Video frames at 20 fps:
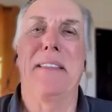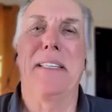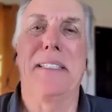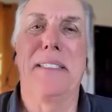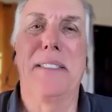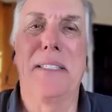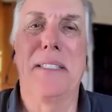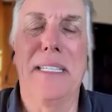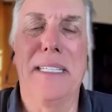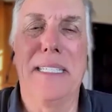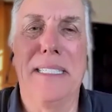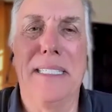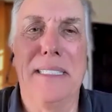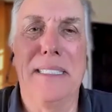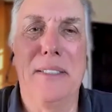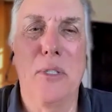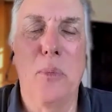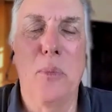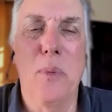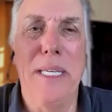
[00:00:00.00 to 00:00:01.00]
out this
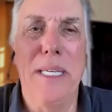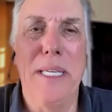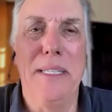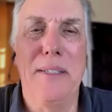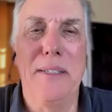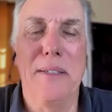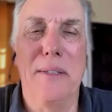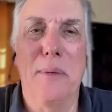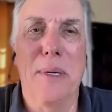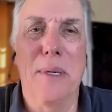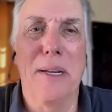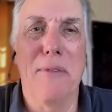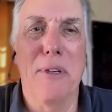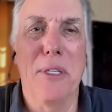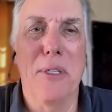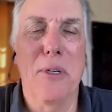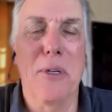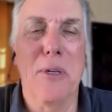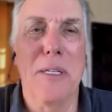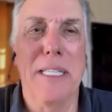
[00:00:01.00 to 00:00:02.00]
tweet, or whatever
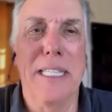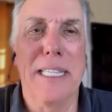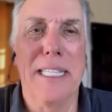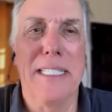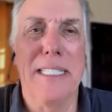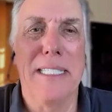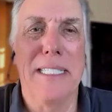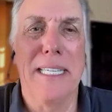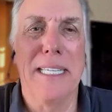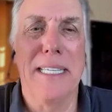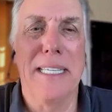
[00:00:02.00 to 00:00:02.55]
you call it these